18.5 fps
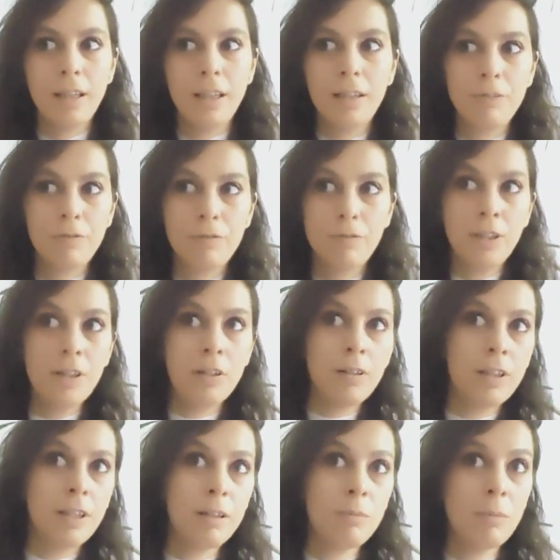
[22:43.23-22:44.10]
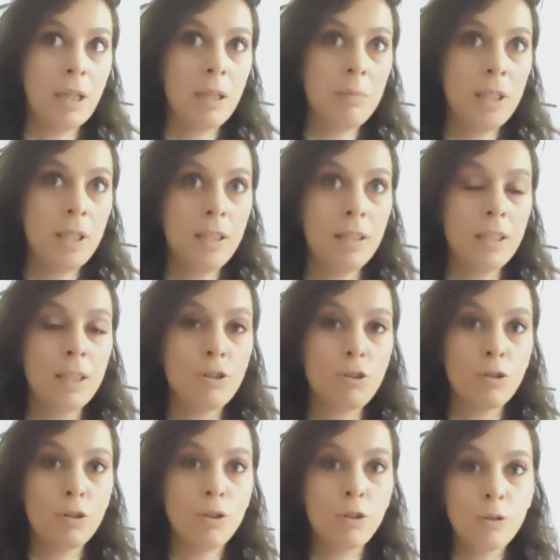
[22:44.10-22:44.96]
They feel that maybe
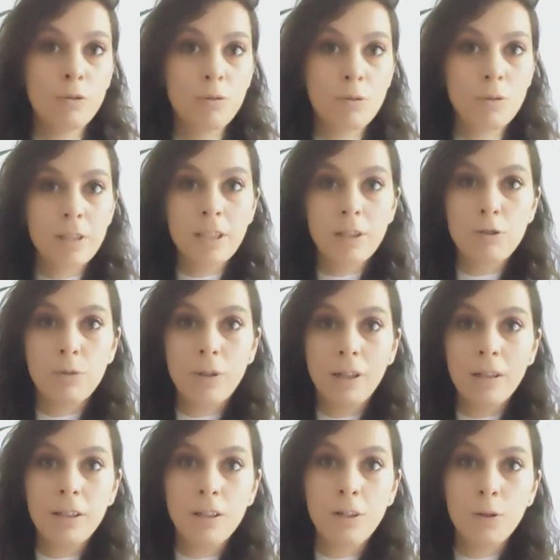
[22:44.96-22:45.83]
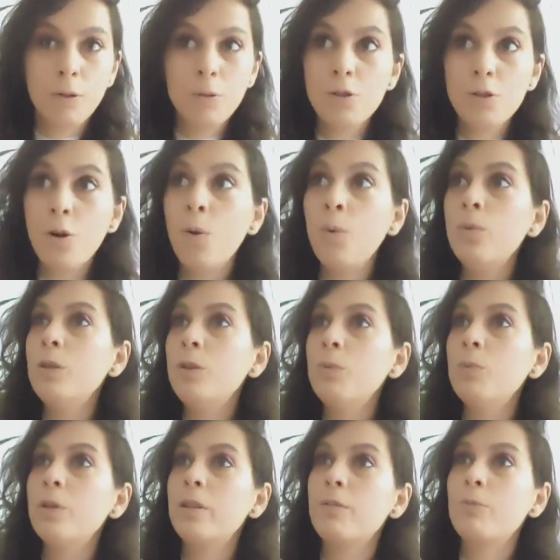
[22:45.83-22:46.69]
they should go to a sexuality coach
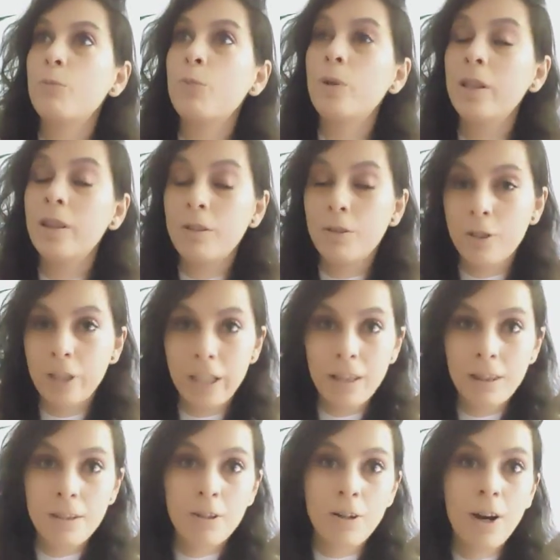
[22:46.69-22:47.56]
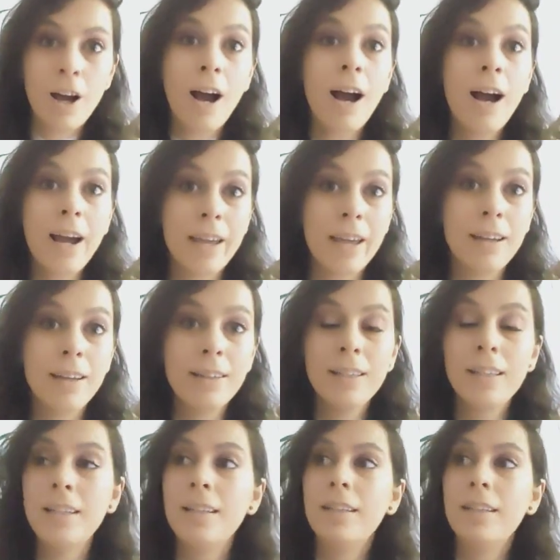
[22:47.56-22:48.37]
only when they're in their high.